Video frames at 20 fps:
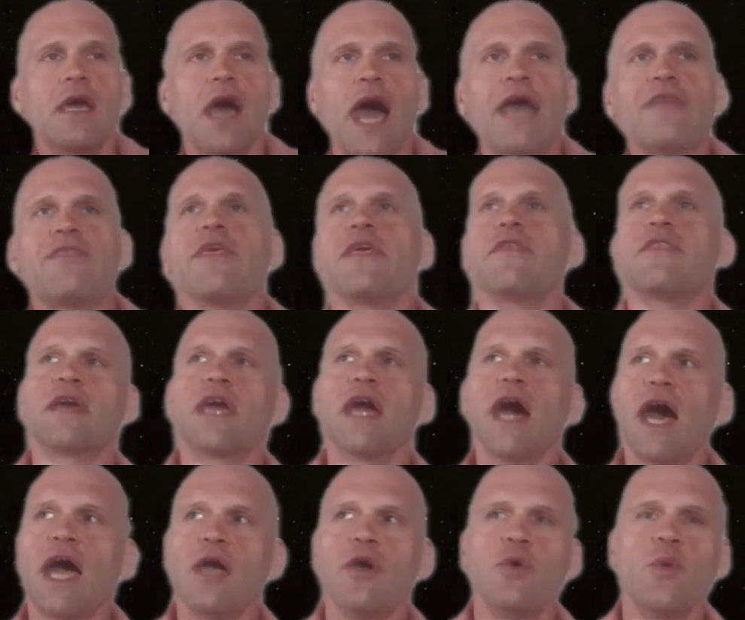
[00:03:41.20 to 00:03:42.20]
I think the
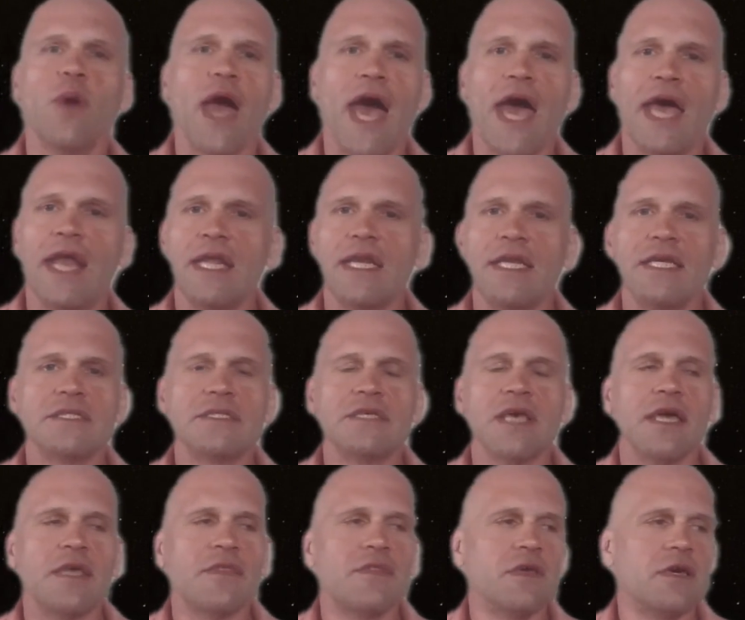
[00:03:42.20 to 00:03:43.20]
guy who added is
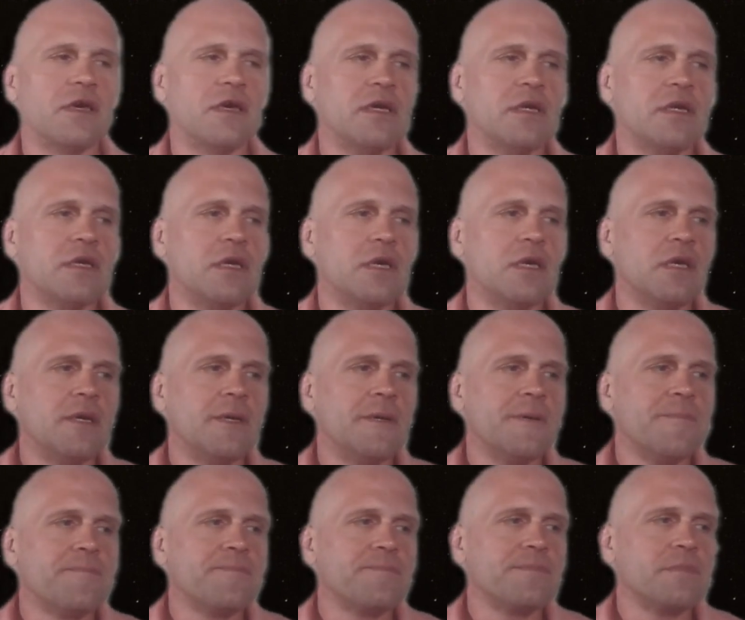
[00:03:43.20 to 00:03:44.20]
like
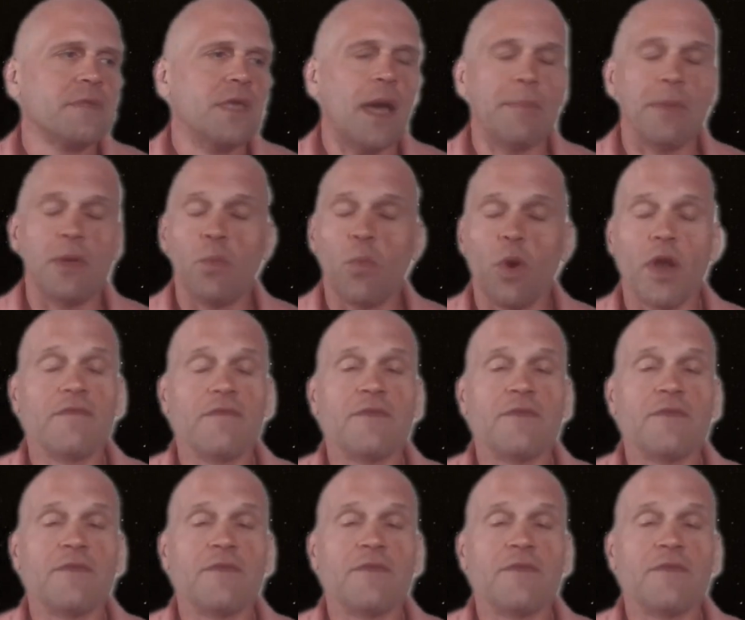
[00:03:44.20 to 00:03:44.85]
one